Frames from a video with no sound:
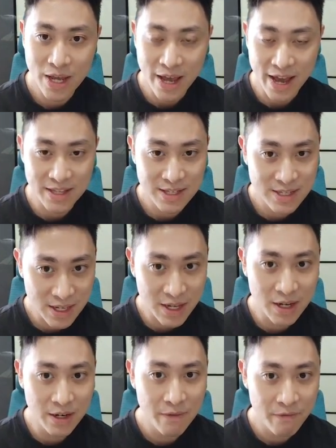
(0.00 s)
and
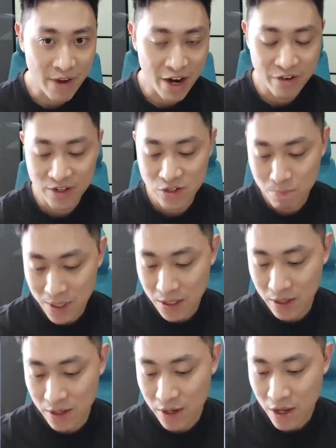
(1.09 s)
single firing
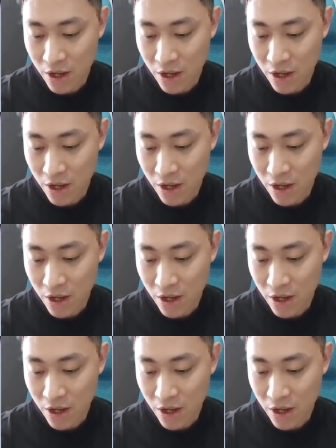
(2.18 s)
speaker.